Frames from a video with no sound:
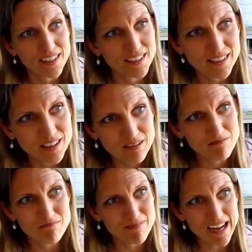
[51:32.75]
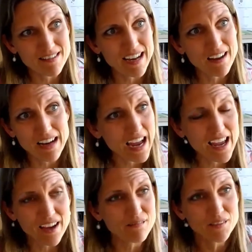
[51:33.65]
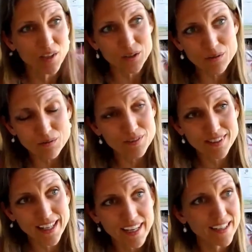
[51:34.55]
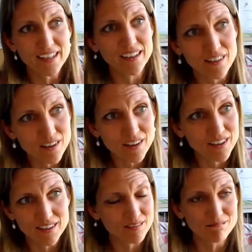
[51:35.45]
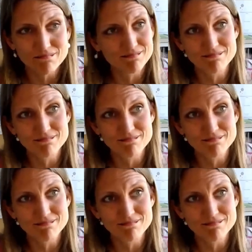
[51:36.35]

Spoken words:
So I have no data on